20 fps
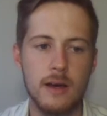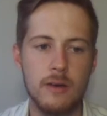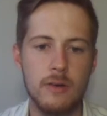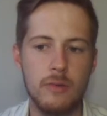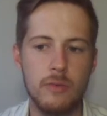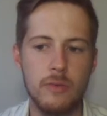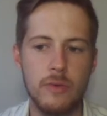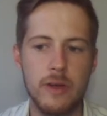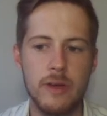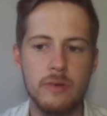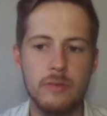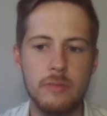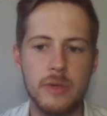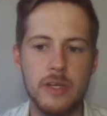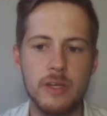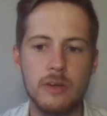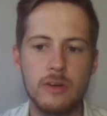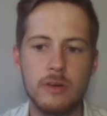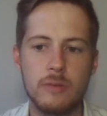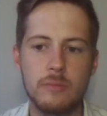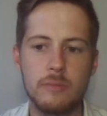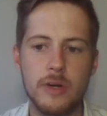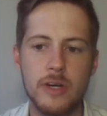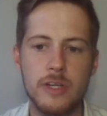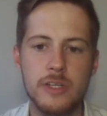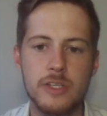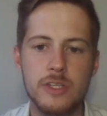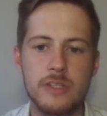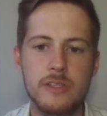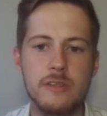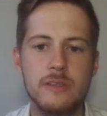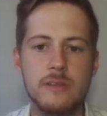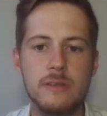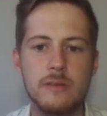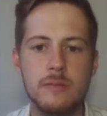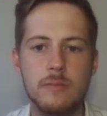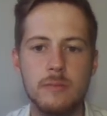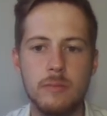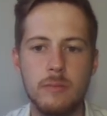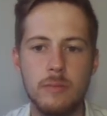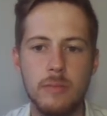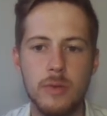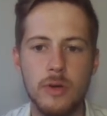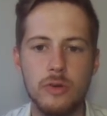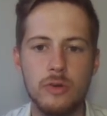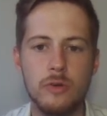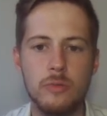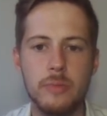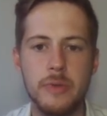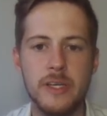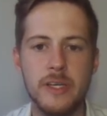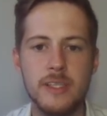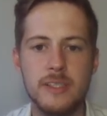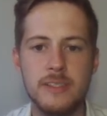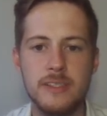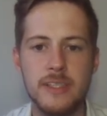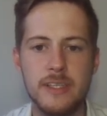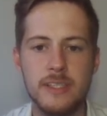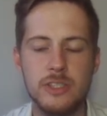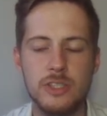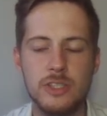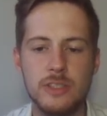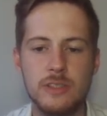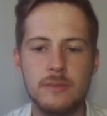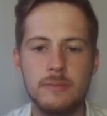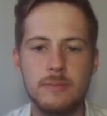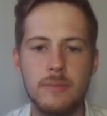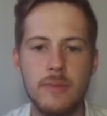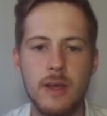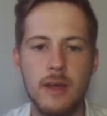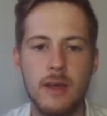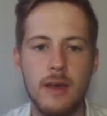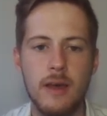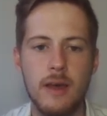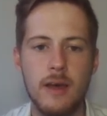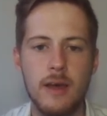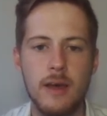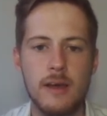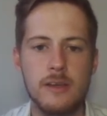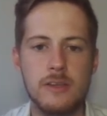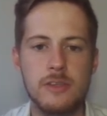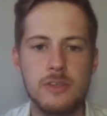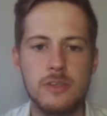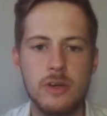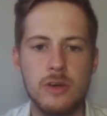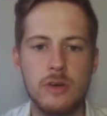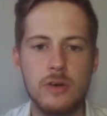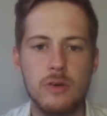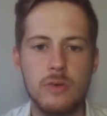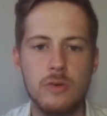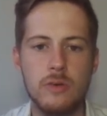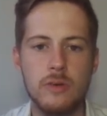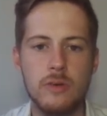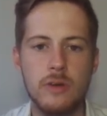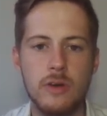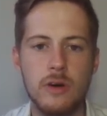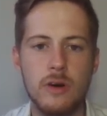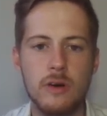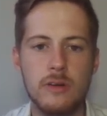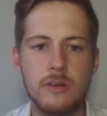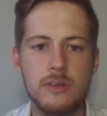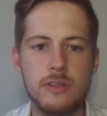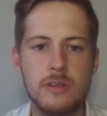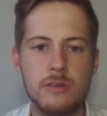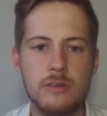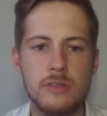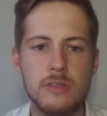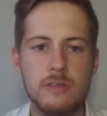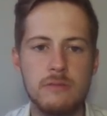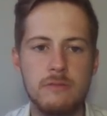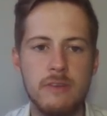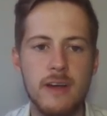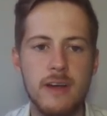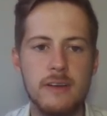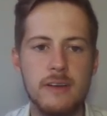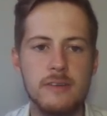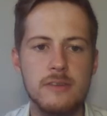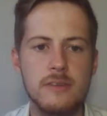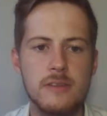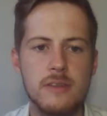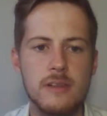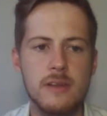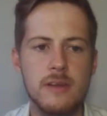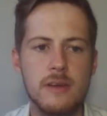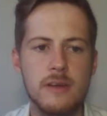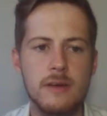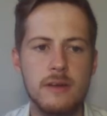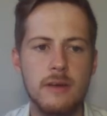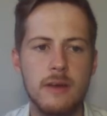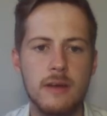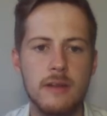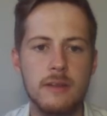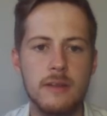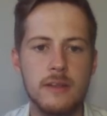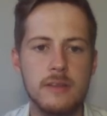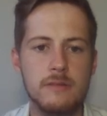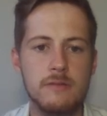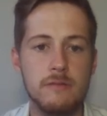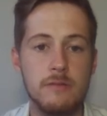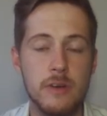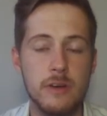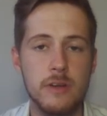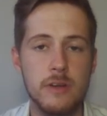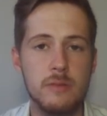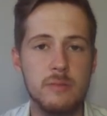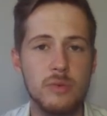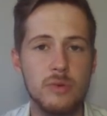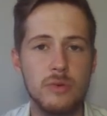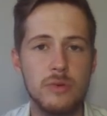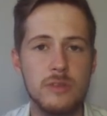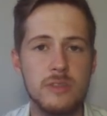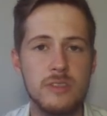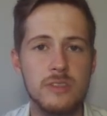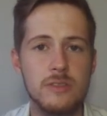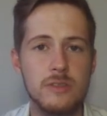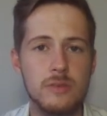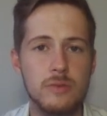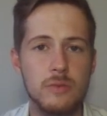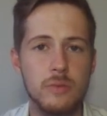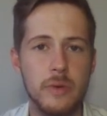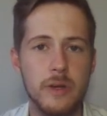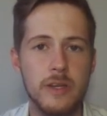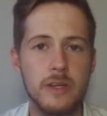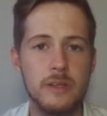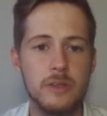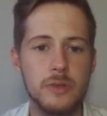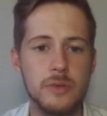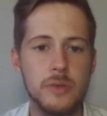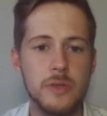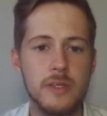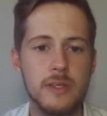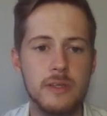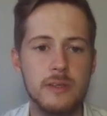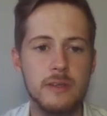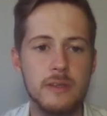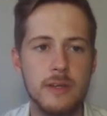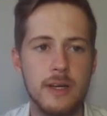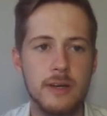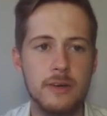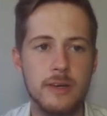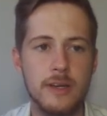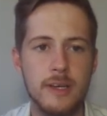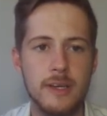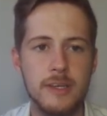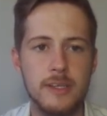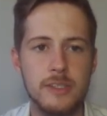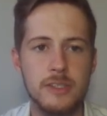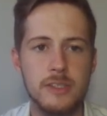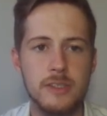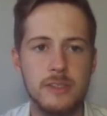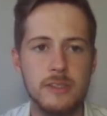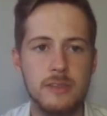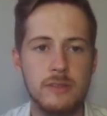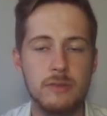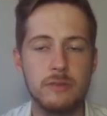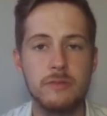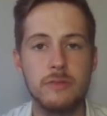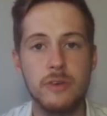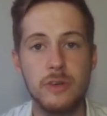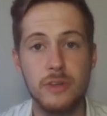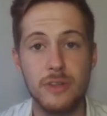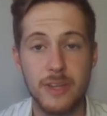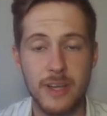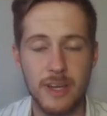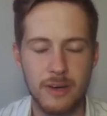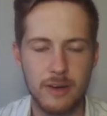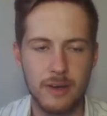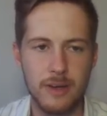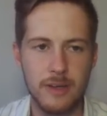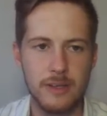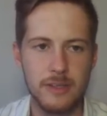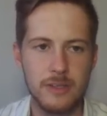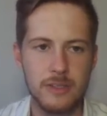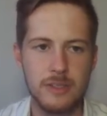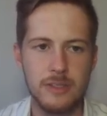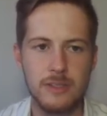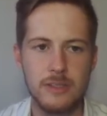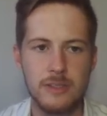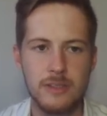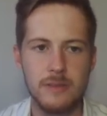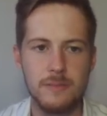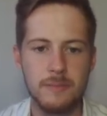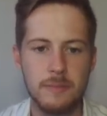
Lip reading: Red being compression, blue being tension. So yeah, it shows the values there, and that's very important when doing calculations or further calculations.